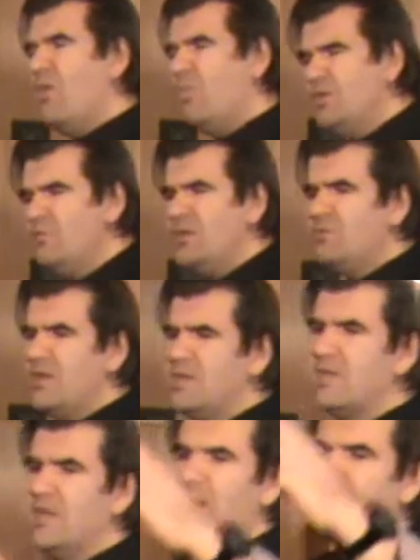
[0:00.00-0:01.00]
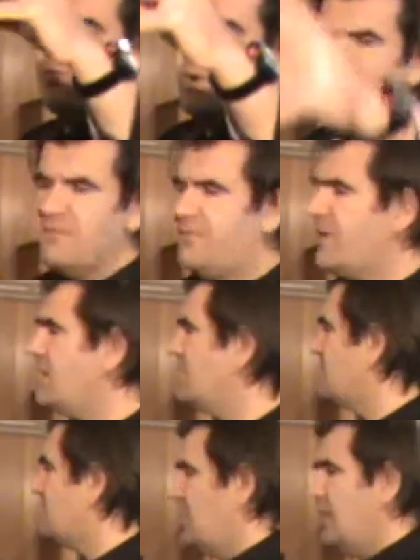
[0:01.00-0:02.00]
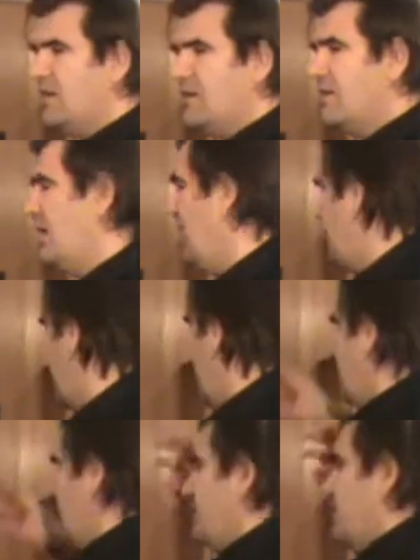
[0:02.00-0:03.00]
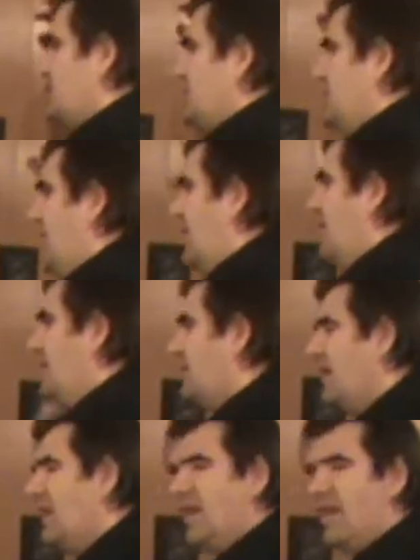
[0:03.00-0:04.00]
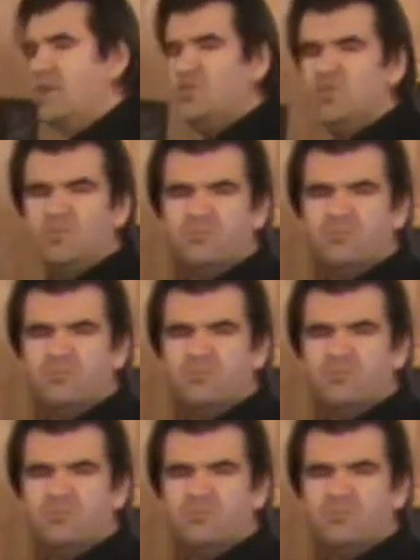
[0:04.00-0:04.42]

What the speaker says: When we read one verse here and another verse there, and